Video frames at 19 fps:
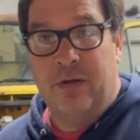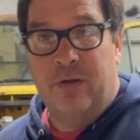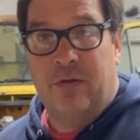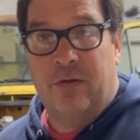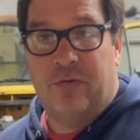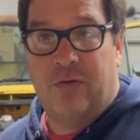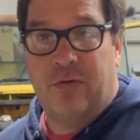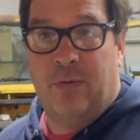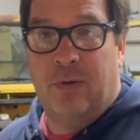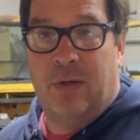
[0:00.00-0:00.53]

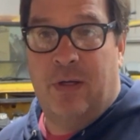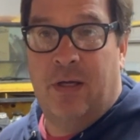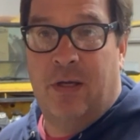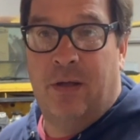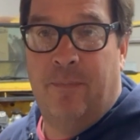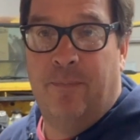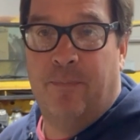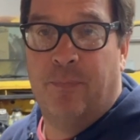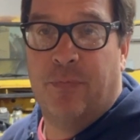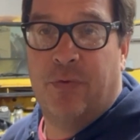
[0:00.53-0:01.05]

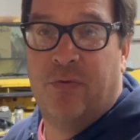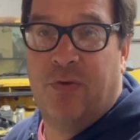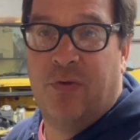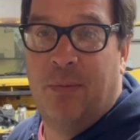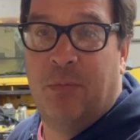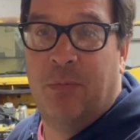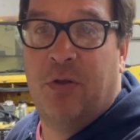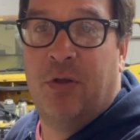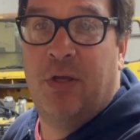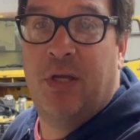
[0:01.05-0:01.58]
So
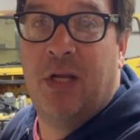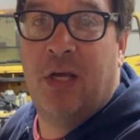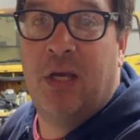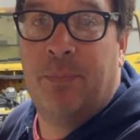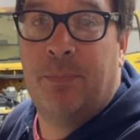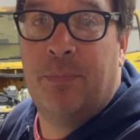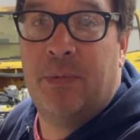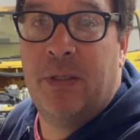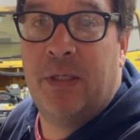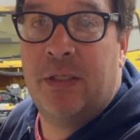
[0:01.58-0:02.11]
time to clean
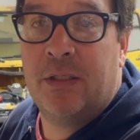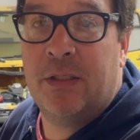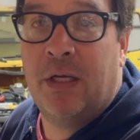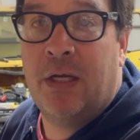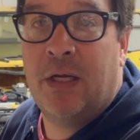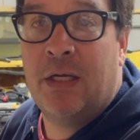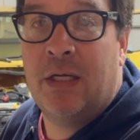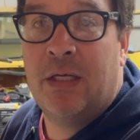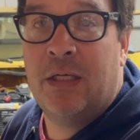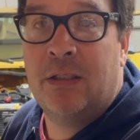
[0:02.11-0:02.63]
up and
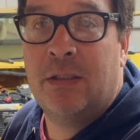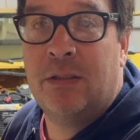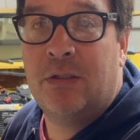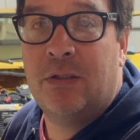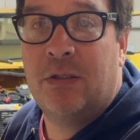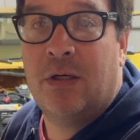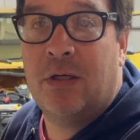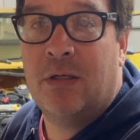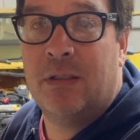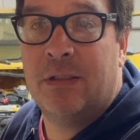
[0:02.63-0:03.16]

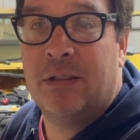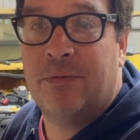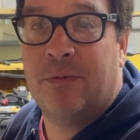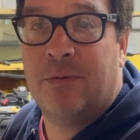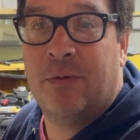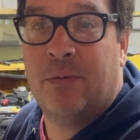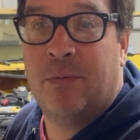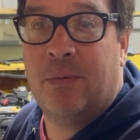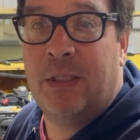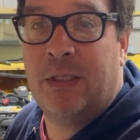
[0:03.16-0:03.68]
call it for
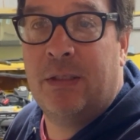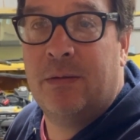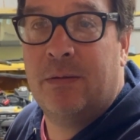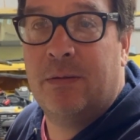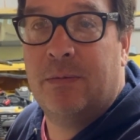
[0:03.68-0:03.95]
the week.